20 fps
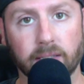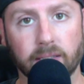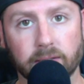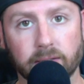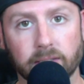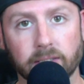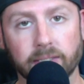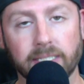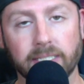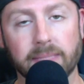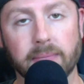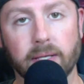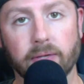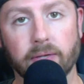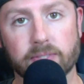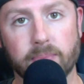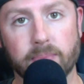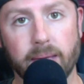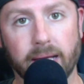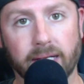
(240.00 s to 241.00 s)
little
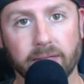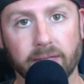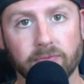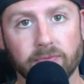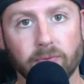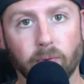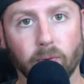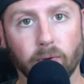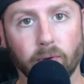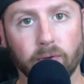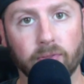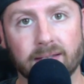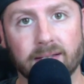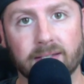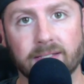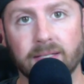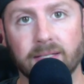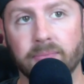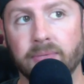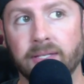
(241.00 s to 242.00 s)
emails back and forth.
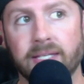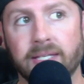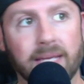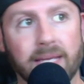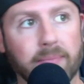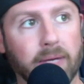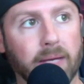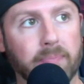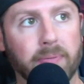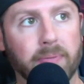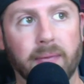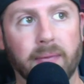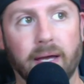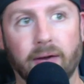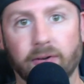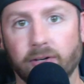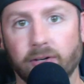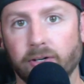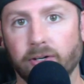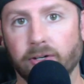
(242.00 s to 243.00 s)
Something came up
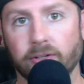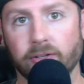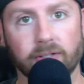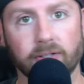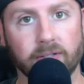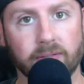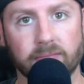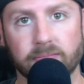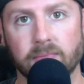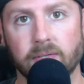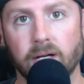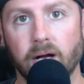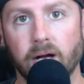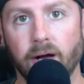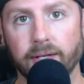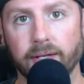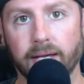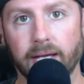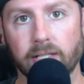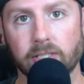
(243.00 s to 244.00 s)
about her
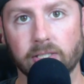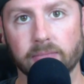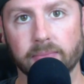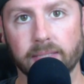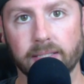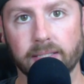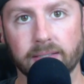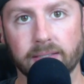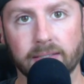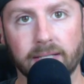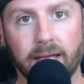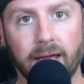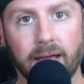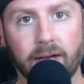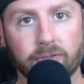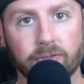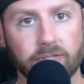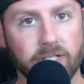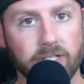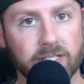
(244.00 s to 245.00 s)
Honda Element and
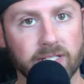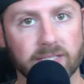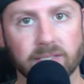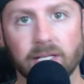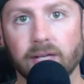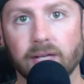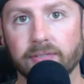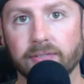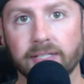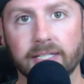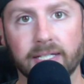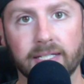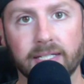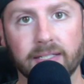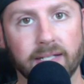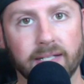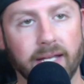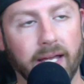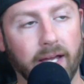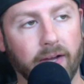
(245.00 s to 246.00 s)
how she's loving it
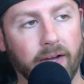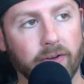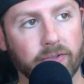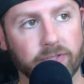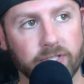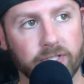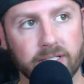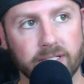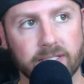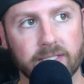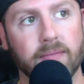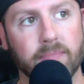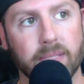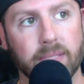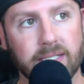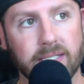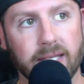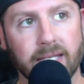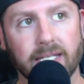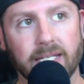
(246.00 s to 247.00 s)
and how she's
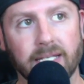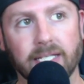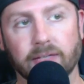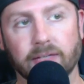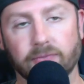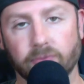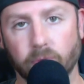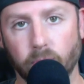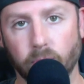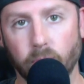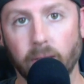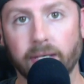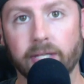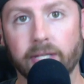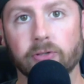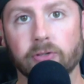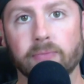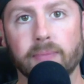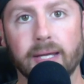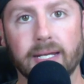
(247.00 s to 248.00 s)
been taking it for
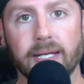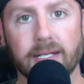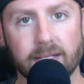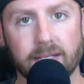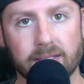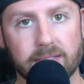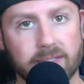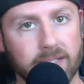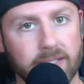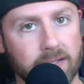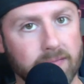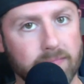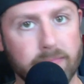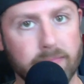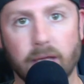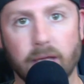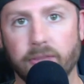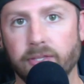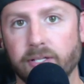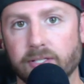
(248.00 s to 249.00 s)
regular maintenance and
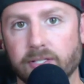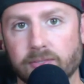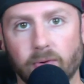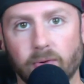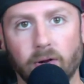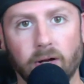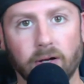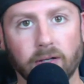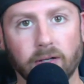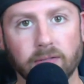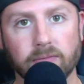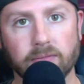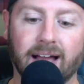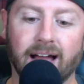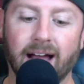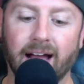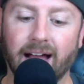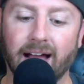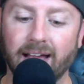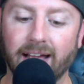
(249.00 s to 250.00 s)
nothing's wrong.
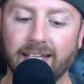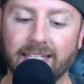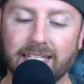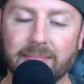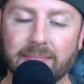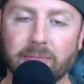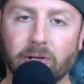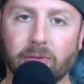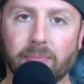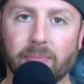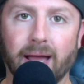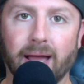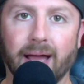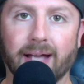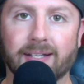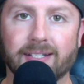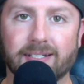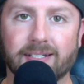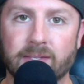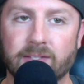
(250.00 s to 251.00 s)
I email
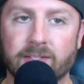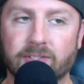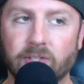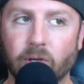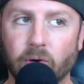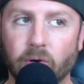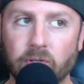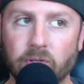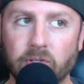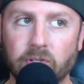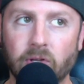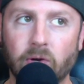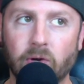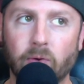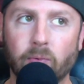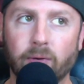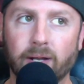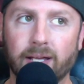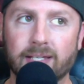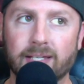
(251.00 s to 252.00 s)
back, "So you know
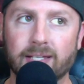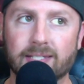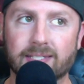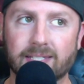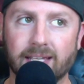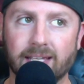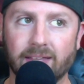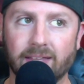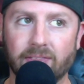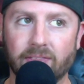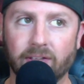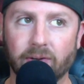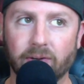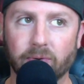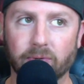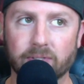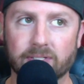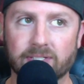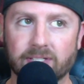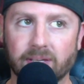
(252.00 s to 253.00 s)
when I said there
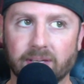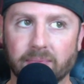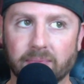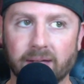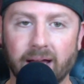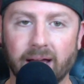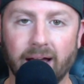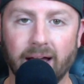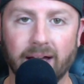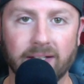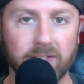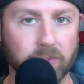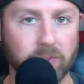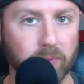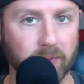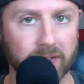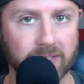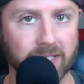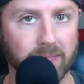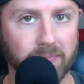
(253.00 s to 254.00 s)
was some guy
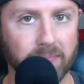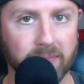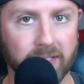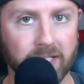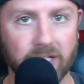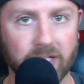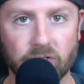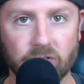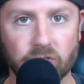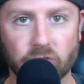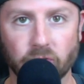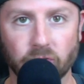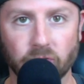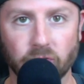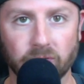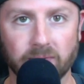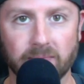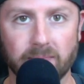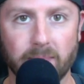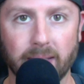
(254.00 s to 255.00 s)
doing something he
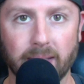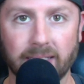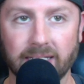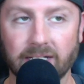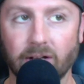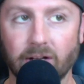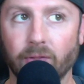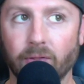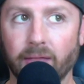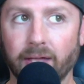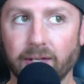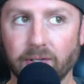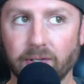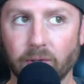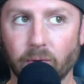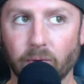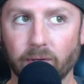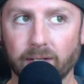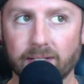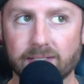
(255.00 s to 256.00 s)
shouldn't, making all that
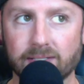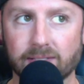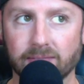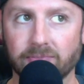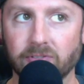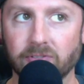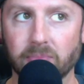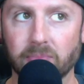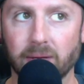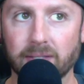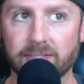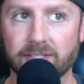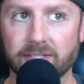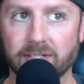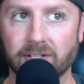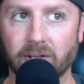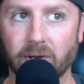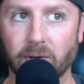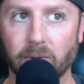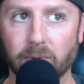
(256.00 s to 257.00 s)
noise a few months
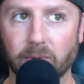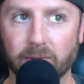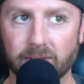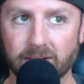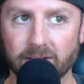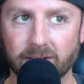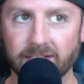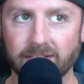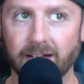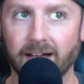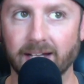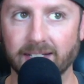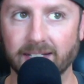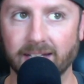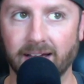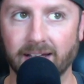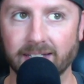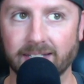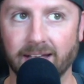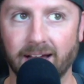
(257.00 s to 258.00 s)
ago,
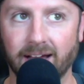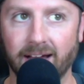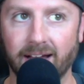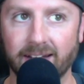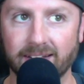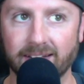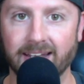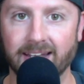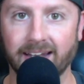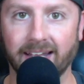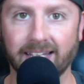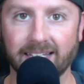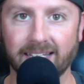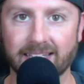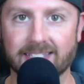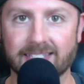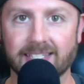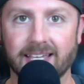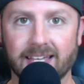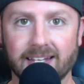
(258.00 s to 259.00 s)
I
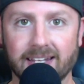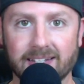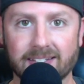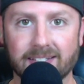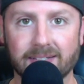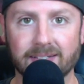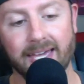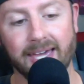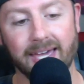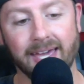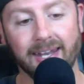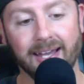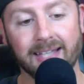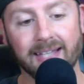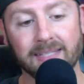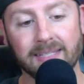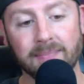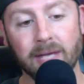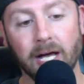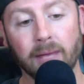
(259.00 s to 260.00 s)
hit send. And as
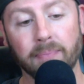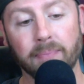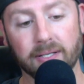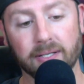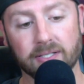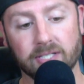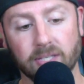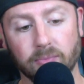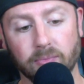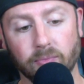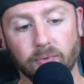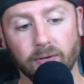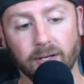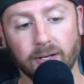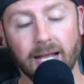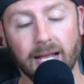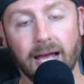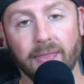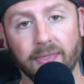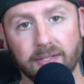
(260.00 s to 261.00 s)
I'm helping
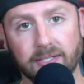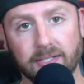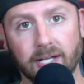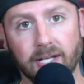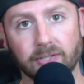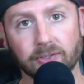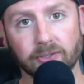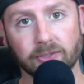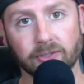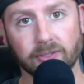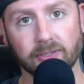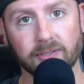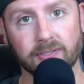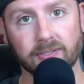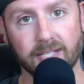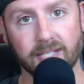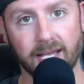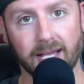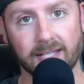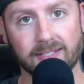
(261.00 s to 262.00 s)
someone at the teller
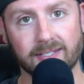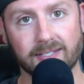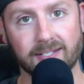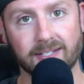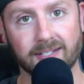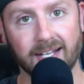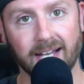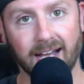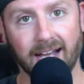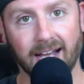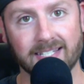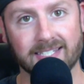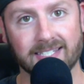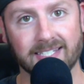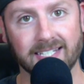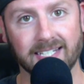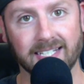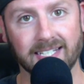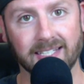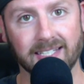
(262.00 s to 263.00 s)
desk, I
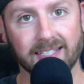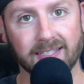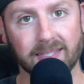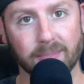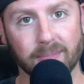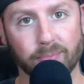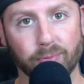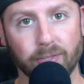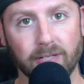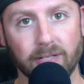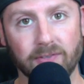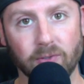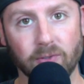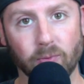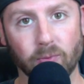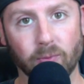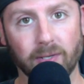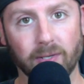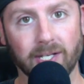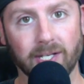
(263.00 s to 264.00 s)
see the preview
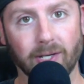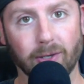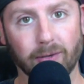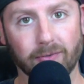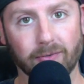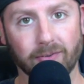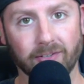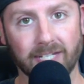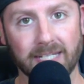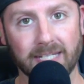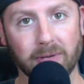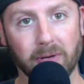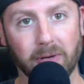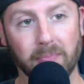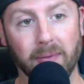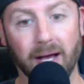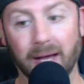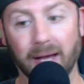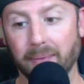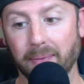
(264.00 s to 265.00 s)
window of her email
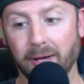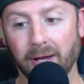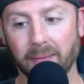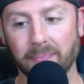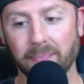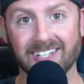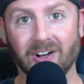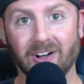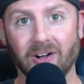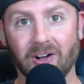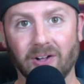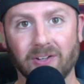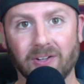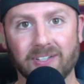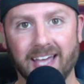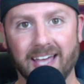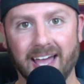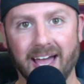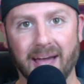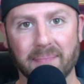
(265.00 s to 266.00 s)
pop up, all
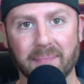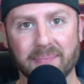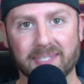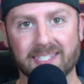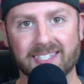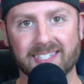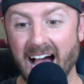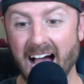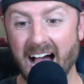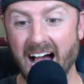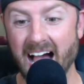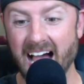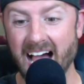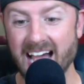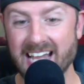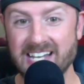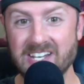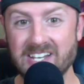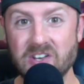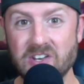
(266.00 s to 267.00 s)
caps.
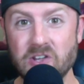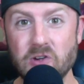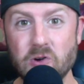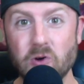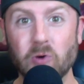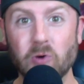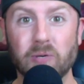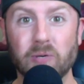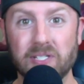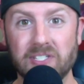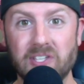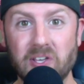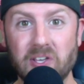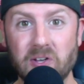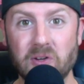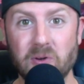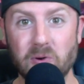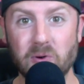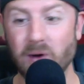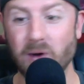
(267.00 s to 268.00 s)
"I knew it was
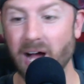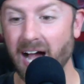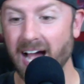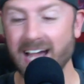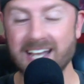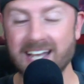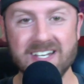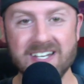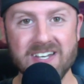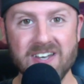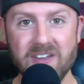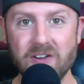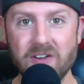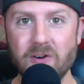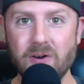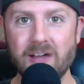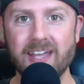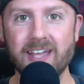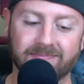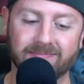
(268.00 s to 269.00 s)
you. I knew it."